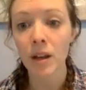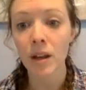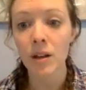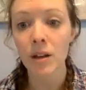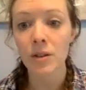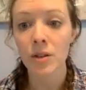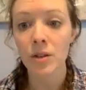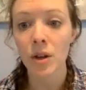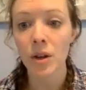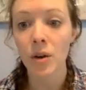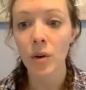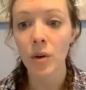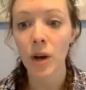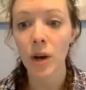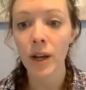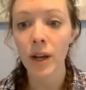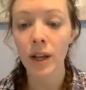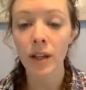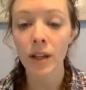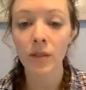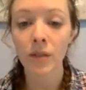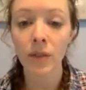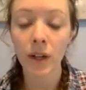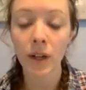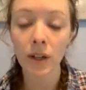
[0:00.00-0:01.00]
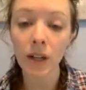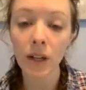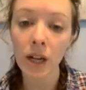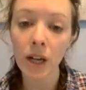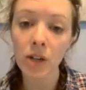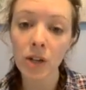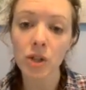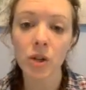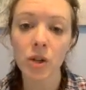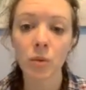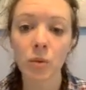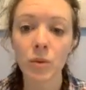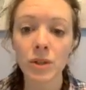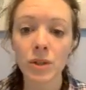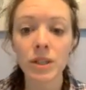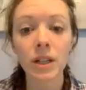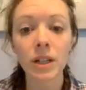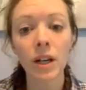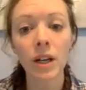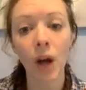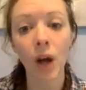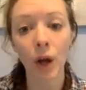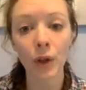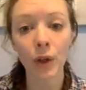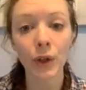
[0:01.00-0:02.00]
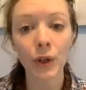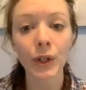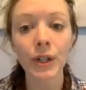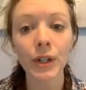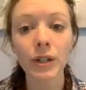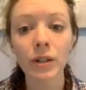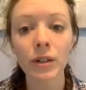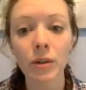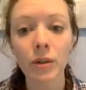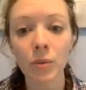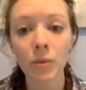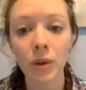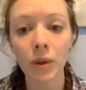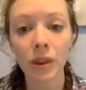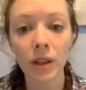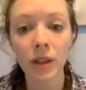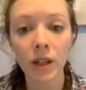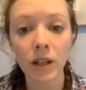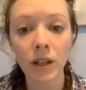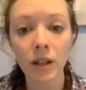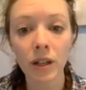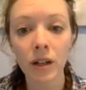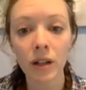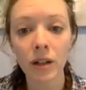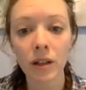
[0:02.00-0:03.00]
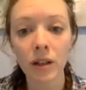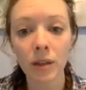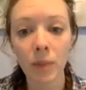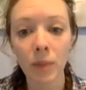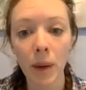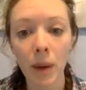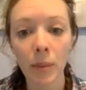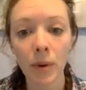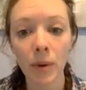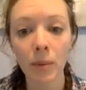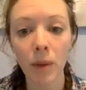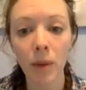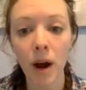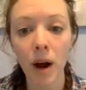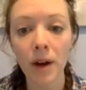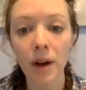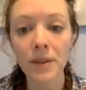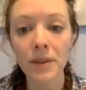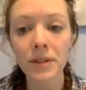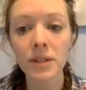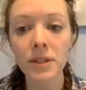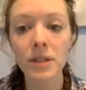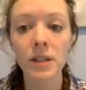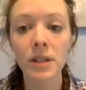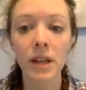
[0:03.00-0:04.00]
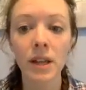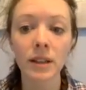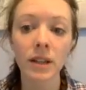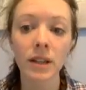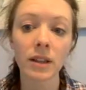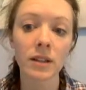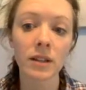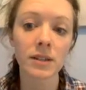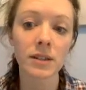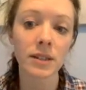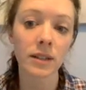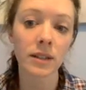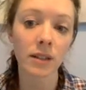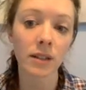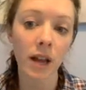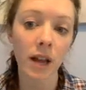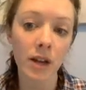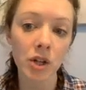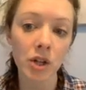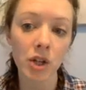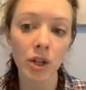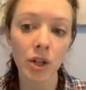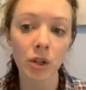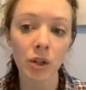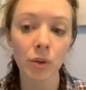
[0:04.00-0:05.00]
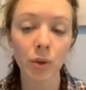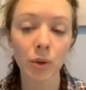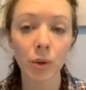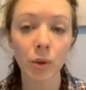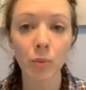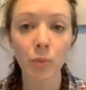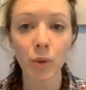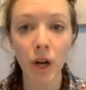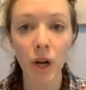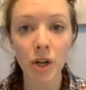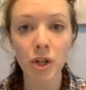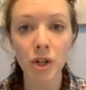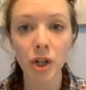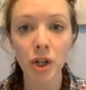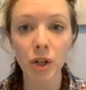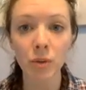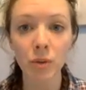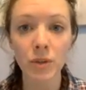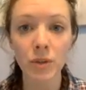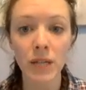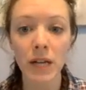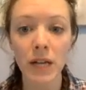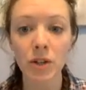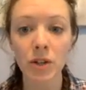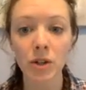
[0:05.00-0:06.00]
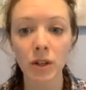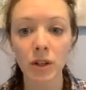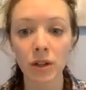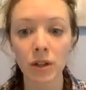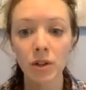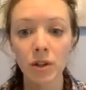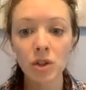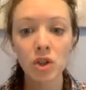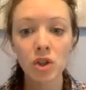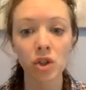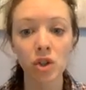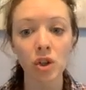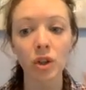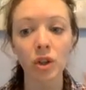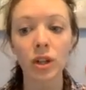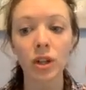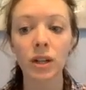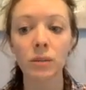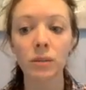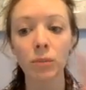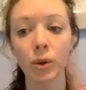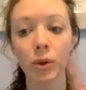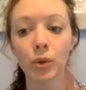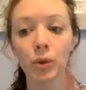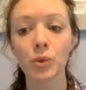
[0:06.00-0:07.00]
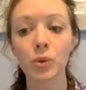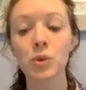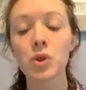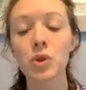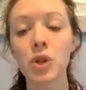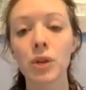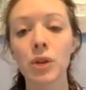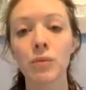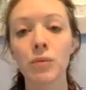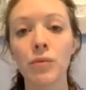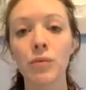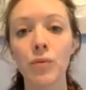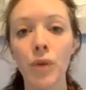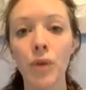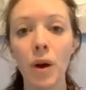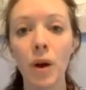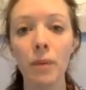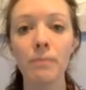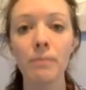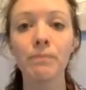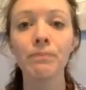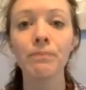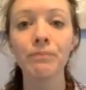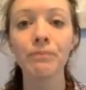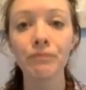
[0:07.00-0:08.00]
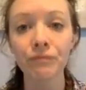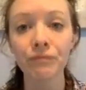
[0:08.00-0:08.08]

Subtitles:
So again, the variation was the color within the peppered moths, and then the selection or the pressure was actually the soot and pollution from